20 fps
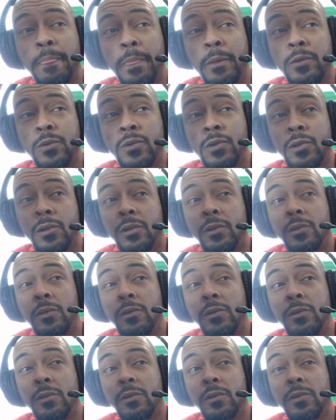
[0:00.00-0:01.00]
So
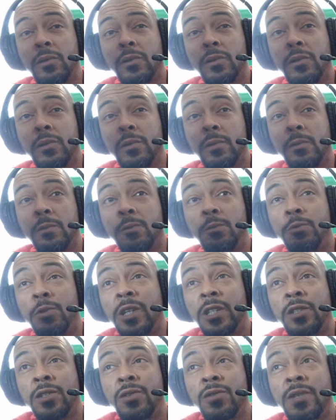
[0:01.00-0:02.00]

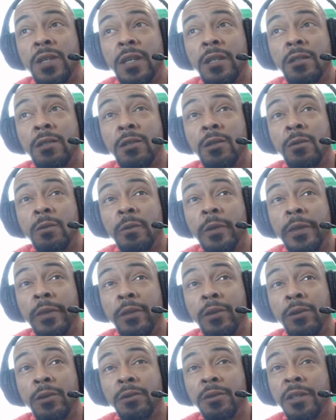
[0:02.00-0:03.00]
once you get to the
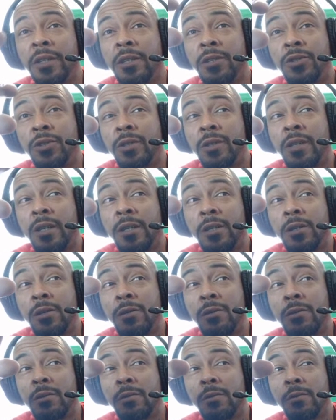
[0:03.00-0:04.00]
window, it should take you.